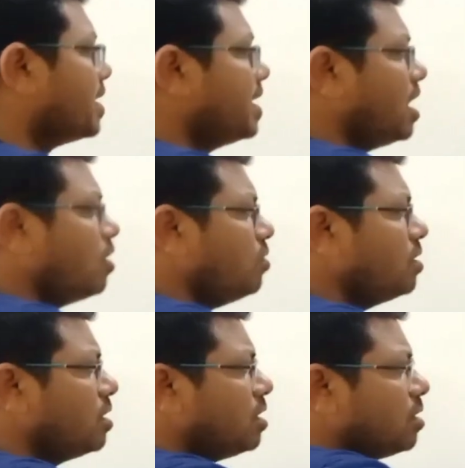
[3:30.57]

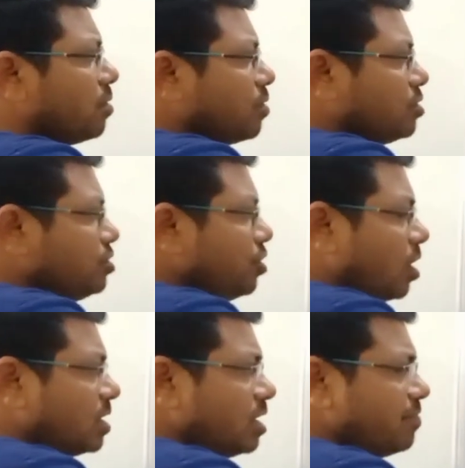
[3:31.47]
Now
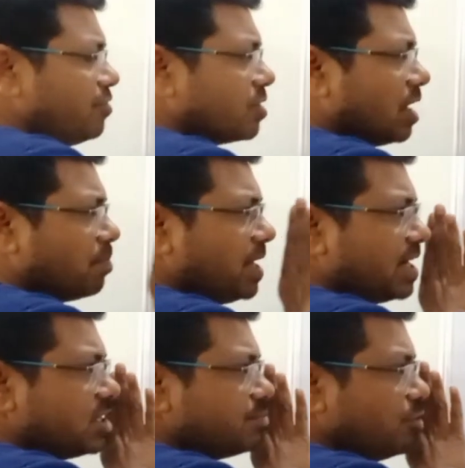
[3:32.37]
Yon de Fuca
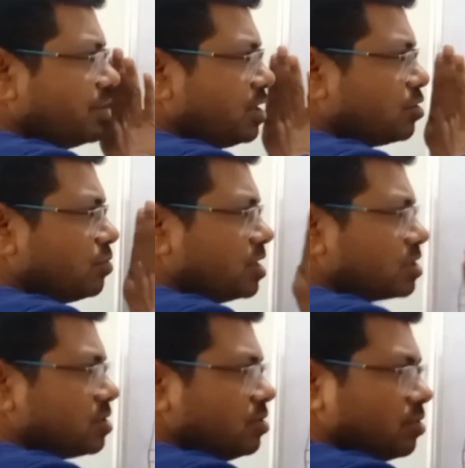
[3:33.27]
plate is moving
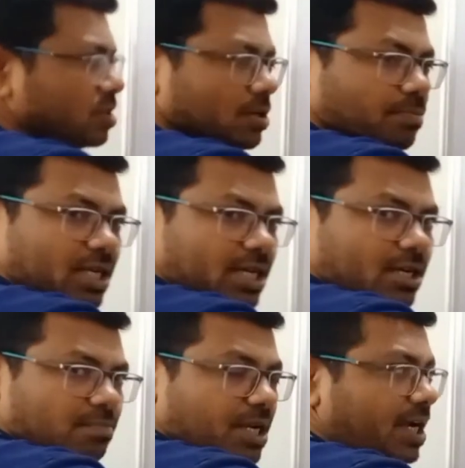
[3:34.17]
towards North
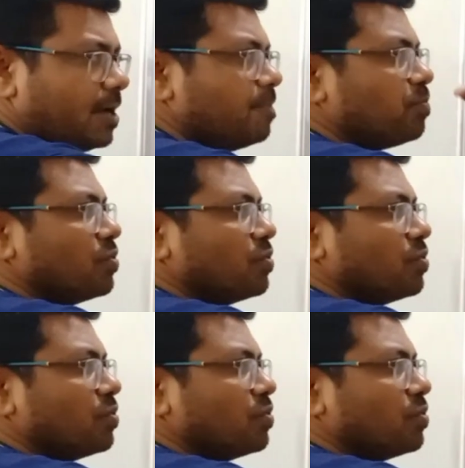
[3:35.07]
American plate,